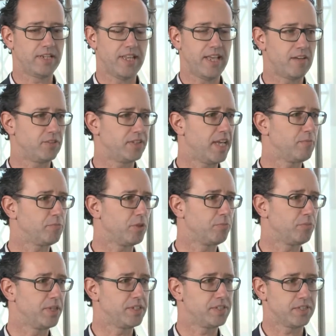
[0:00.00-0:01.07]
They have adapter
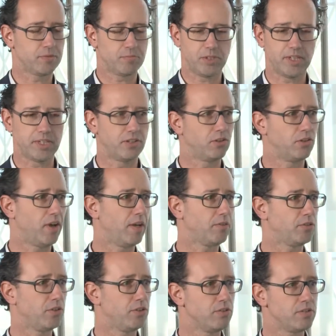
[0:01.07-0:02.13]
pieces, but they don't know how
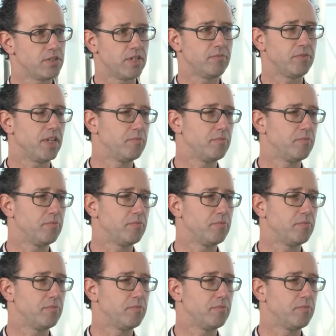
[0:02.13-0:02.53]
to use them,